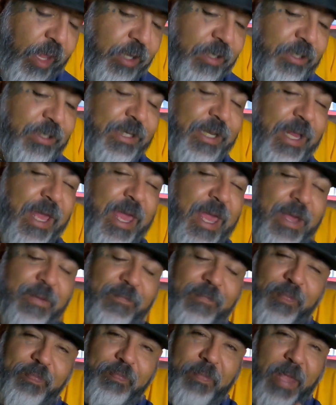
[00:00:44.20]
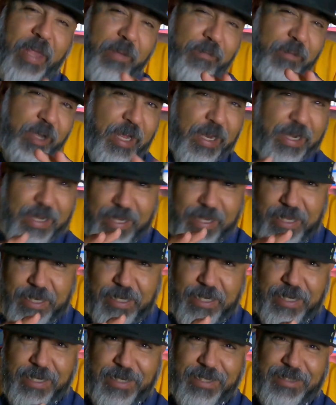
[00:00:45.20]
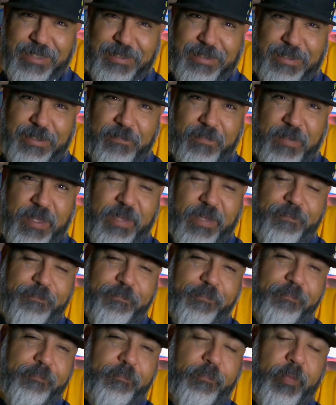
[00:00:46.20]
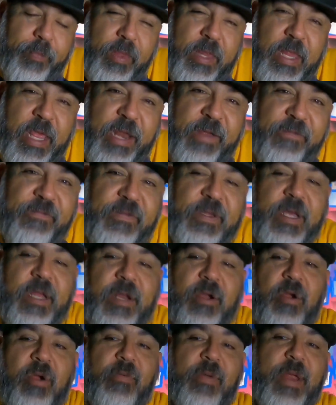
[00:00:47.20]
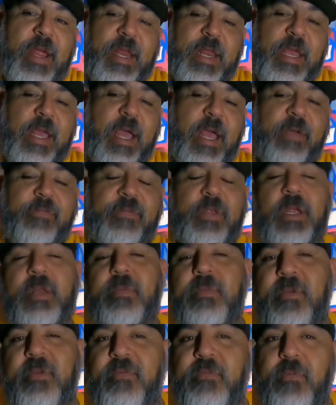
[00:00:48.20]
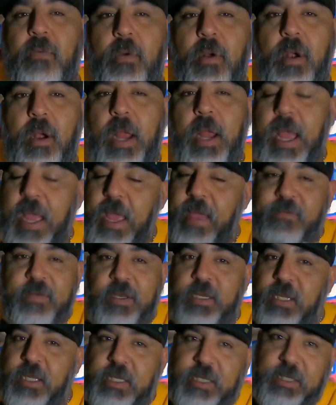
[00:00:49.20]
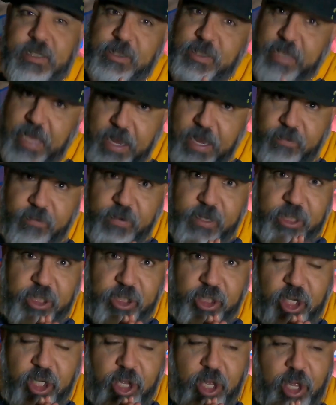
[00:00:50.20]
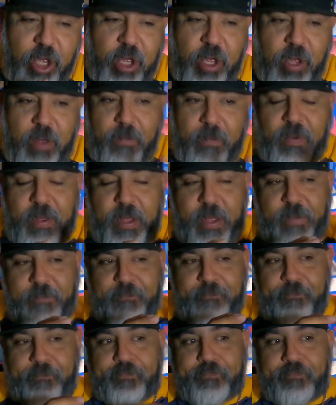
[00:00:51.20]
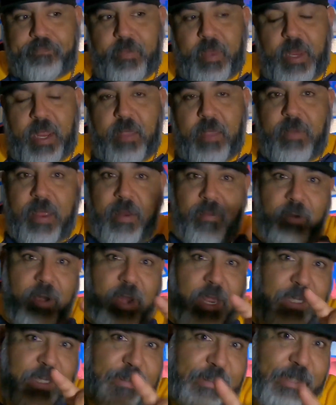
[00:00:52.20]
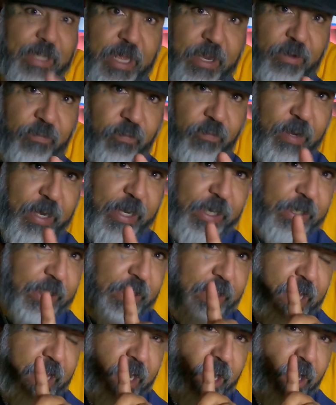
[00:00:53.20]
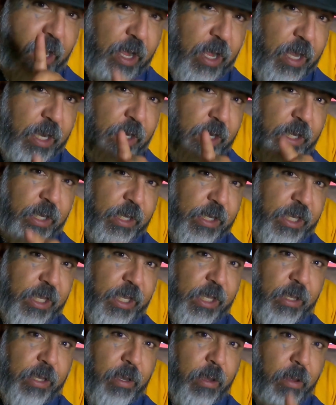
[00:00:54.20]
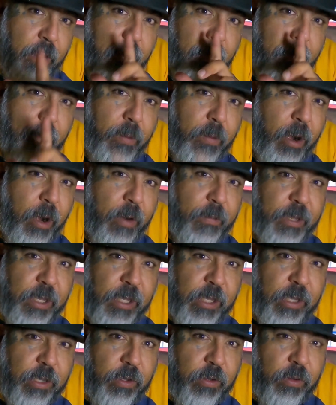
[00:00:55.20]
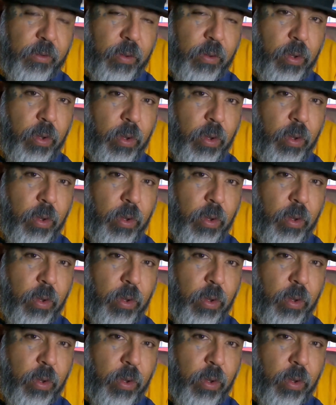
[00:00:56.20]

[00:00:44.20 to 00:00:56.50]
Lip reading: today I'm kind of getting into something that I've done already. I've done before. I haven't done the sandwich, but remember I said when I did that hot honey barbecue